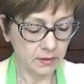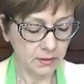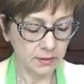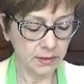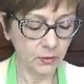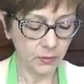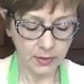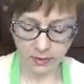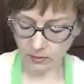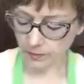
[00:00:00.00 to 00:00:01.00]
There we
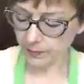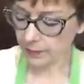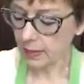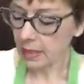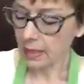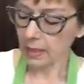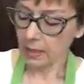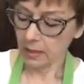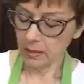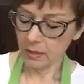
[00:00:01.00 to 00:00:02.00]
go.
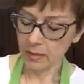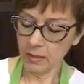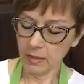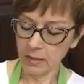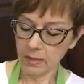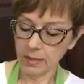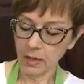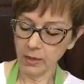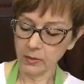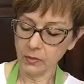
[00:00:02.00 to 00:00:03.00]
Now
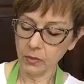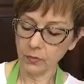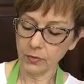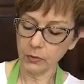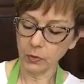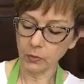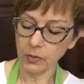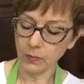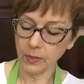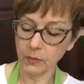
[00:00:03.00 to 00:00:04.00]
I don't know if you were with
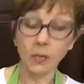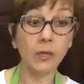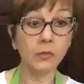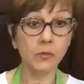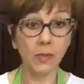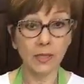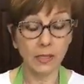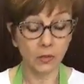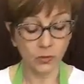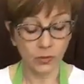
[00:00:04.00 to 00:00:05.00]
me when I was making
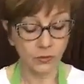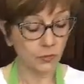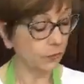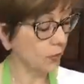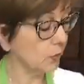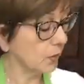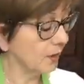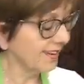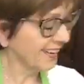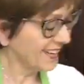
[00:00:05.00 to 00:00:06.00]
grilled fruit,
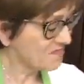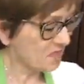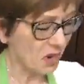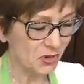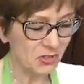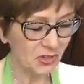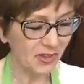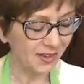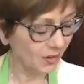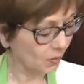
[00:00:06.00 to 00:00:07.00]
but
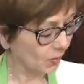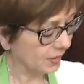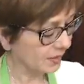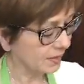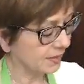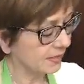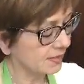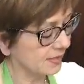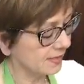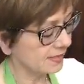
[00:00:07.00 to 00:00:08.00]
one of the things
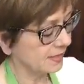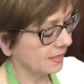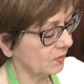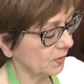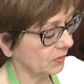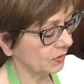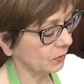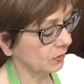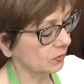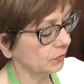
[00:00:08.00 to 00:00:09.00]
I said about the
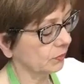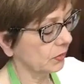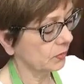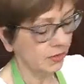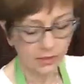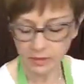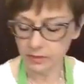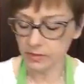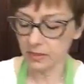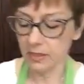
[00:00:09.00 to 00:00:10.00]
grilled fruit is
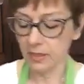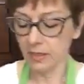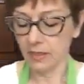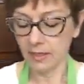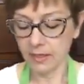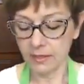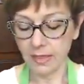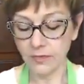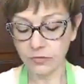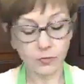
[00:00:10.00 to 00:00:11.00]
you
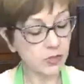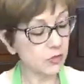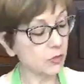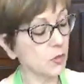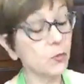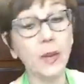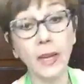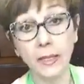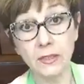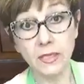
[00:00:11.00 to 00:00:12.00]
have to be sure you're paying
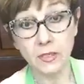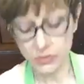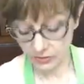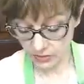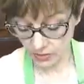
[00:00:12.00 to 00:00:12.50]
attention to your